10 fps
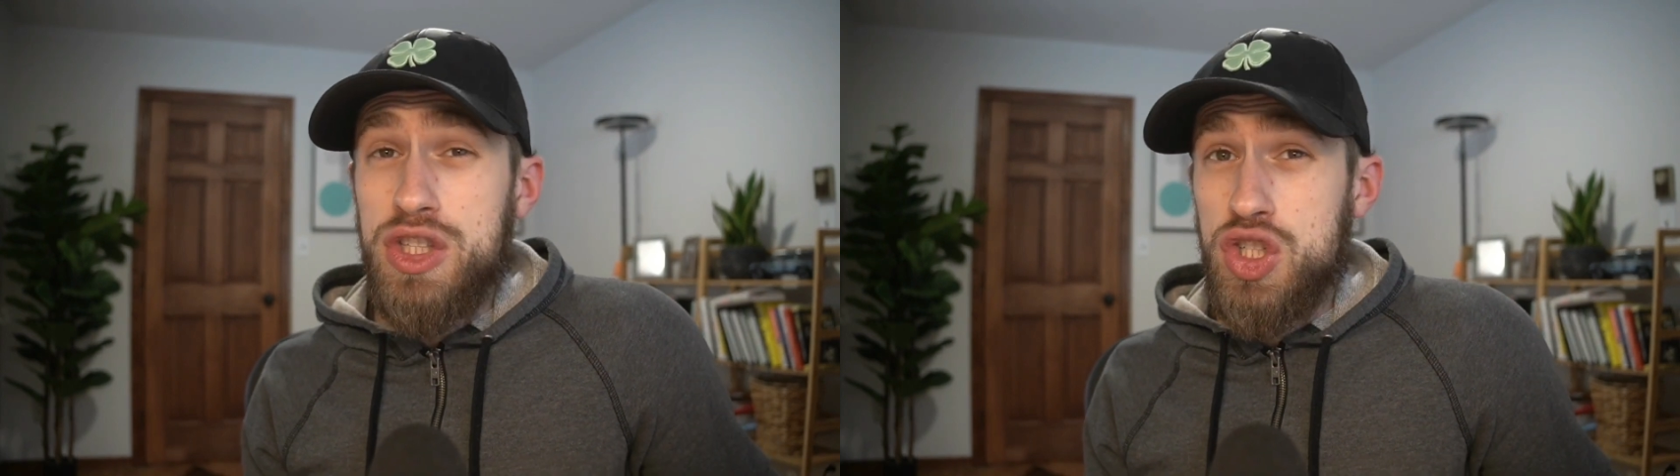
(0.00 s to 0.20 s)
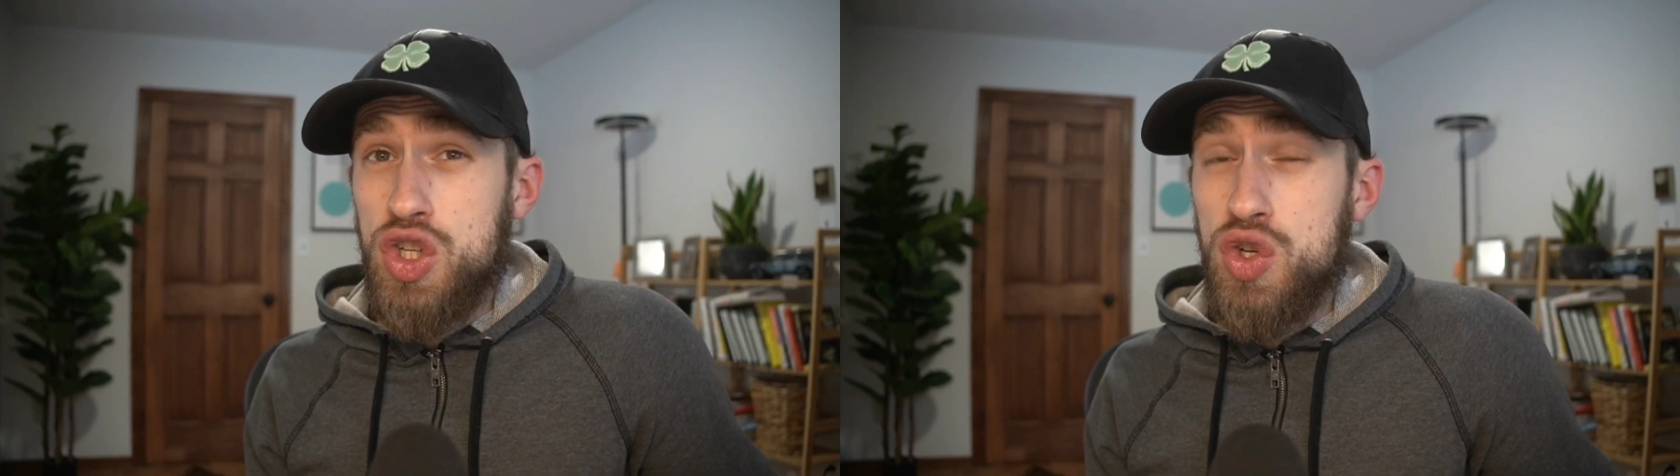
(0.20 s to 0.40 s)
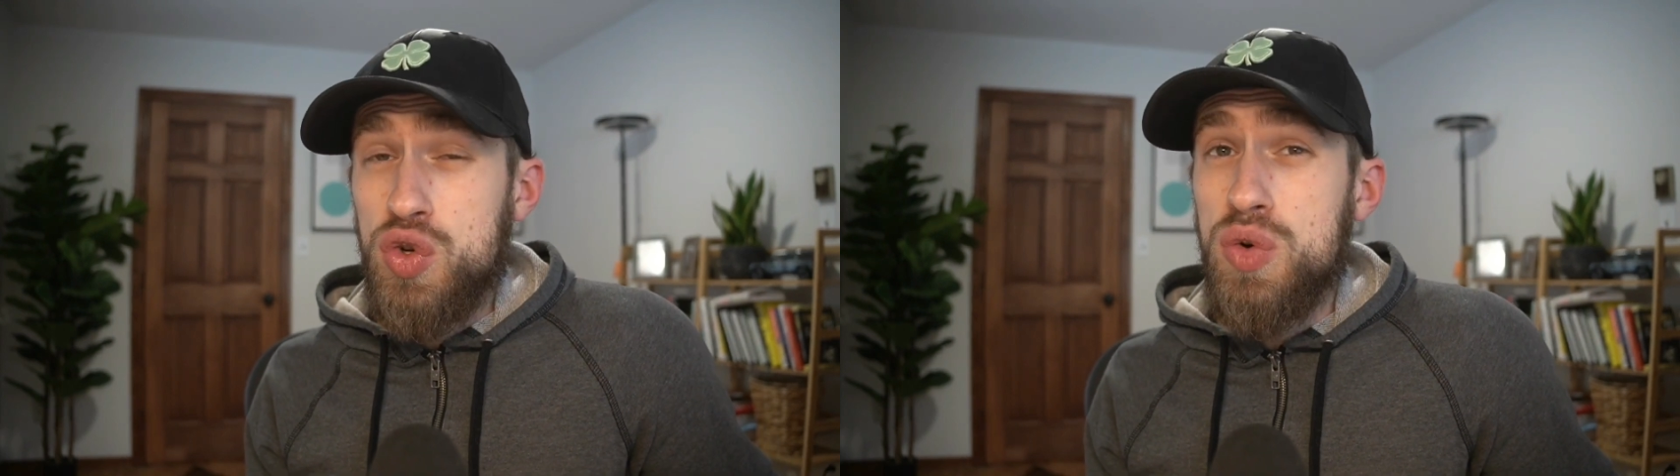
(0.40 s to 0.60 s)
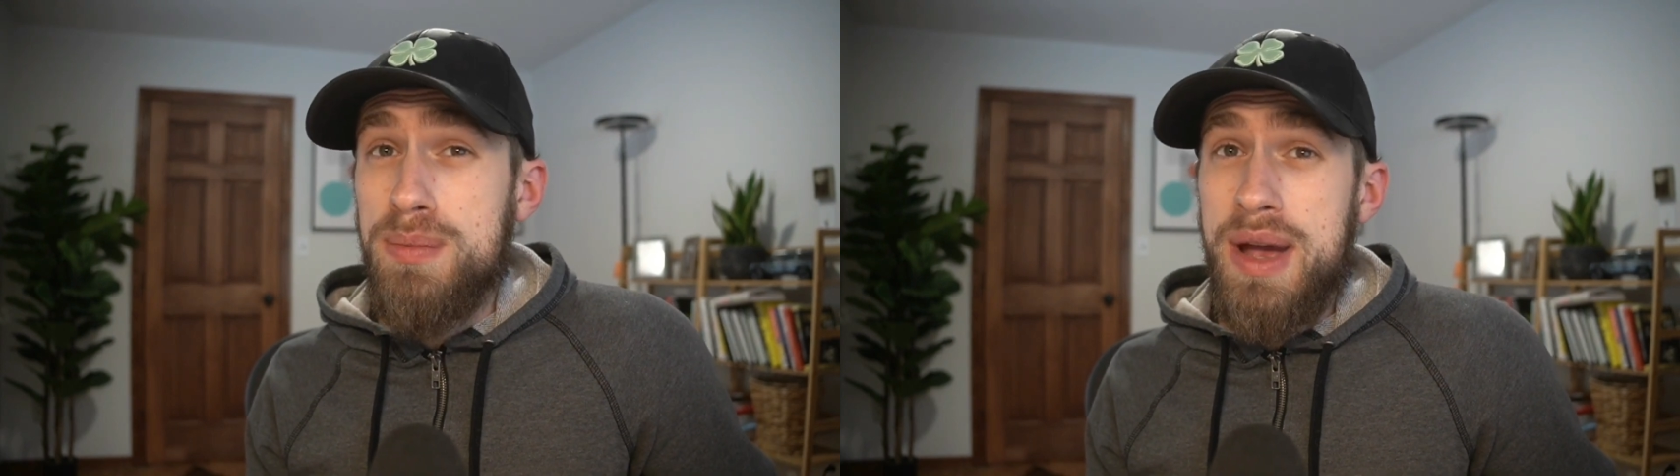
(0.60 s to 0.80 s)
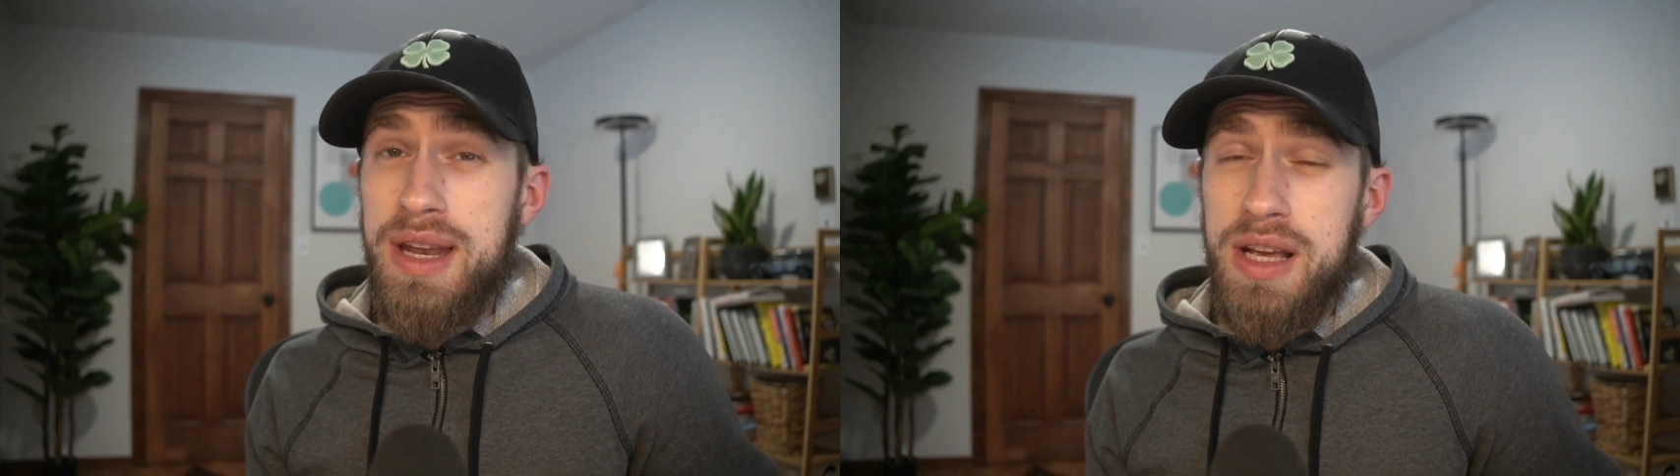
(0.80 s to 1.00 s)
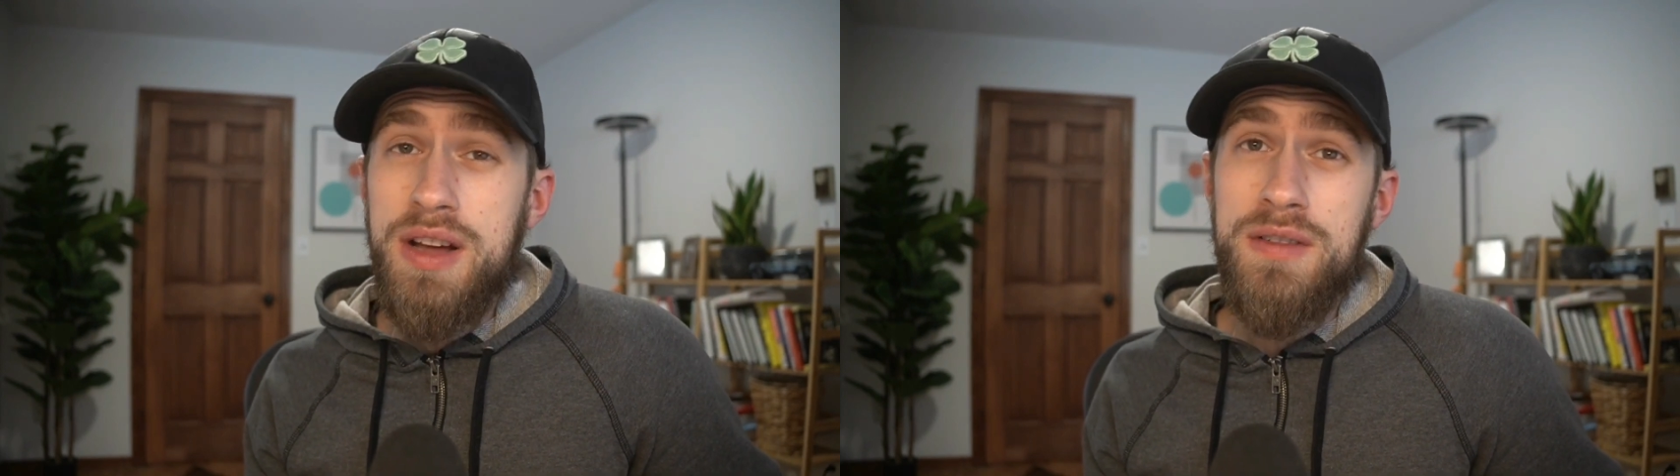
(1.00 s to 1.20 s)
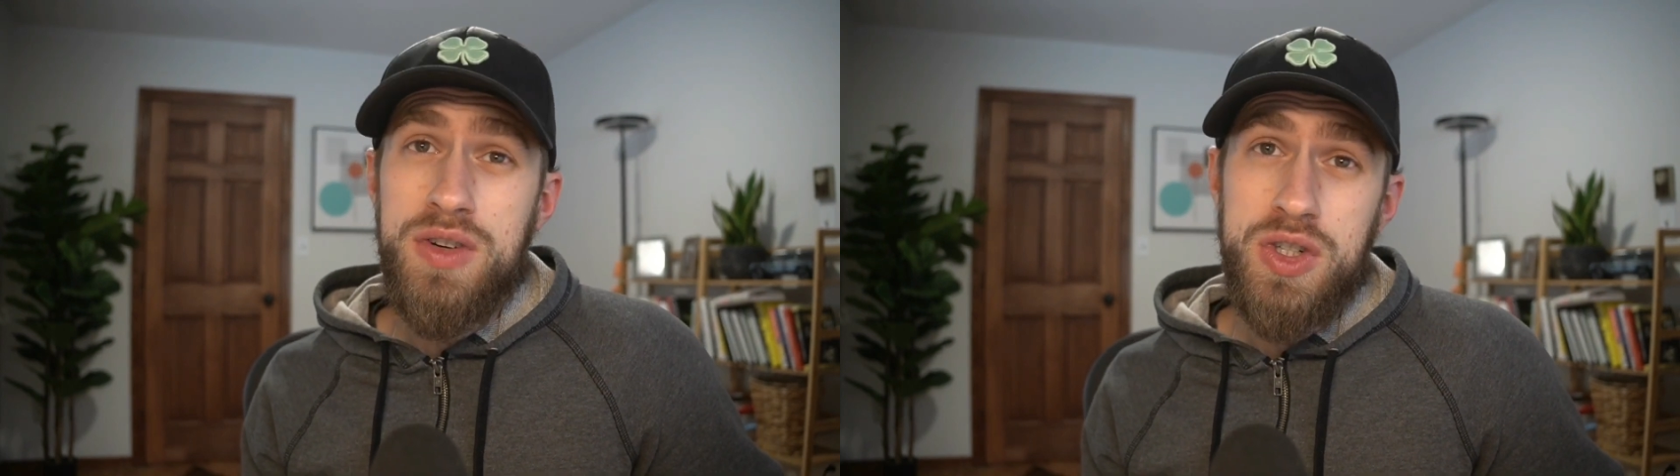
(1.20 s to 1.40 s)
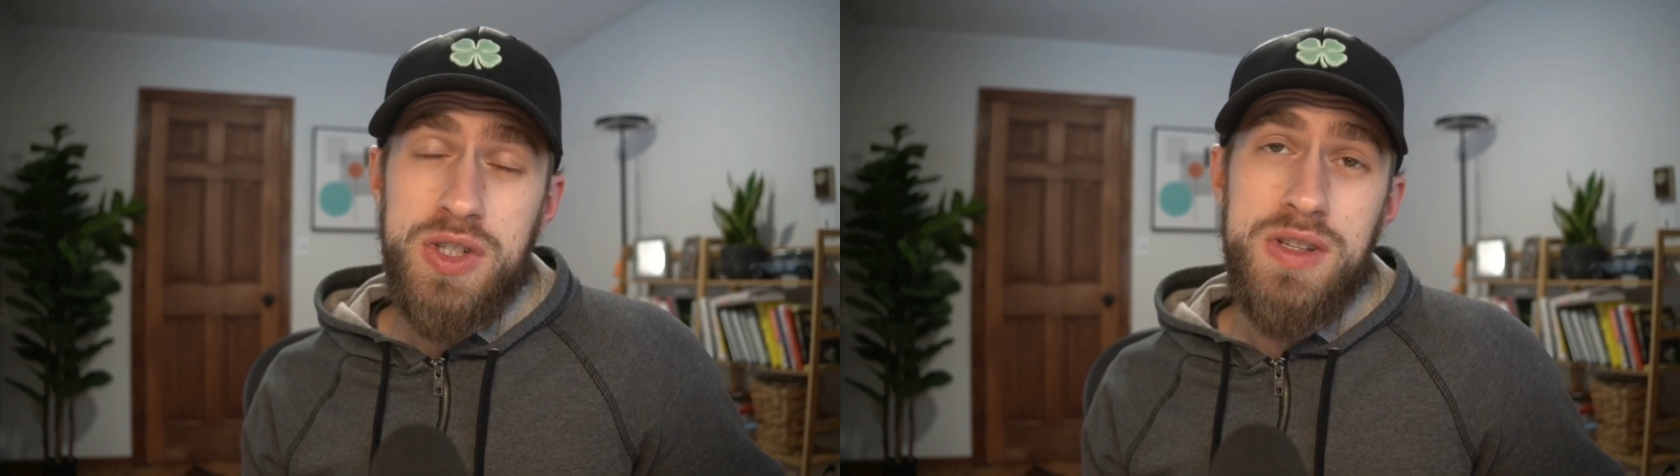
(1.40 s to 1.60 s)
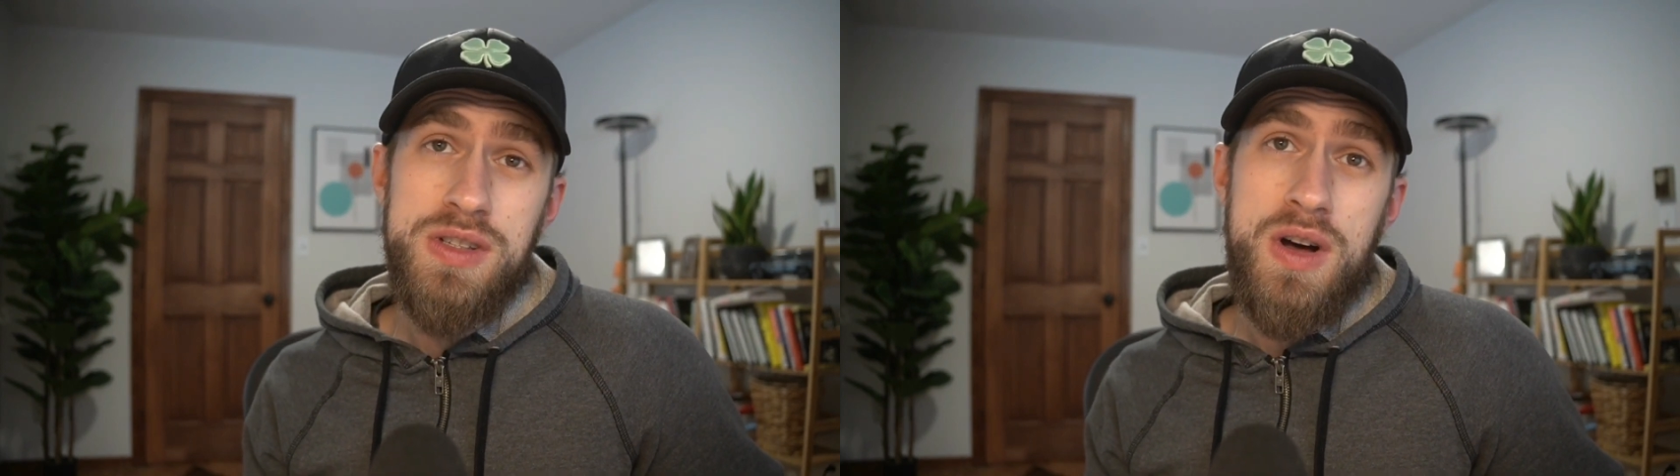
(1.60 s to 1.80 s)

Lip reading: too many conversions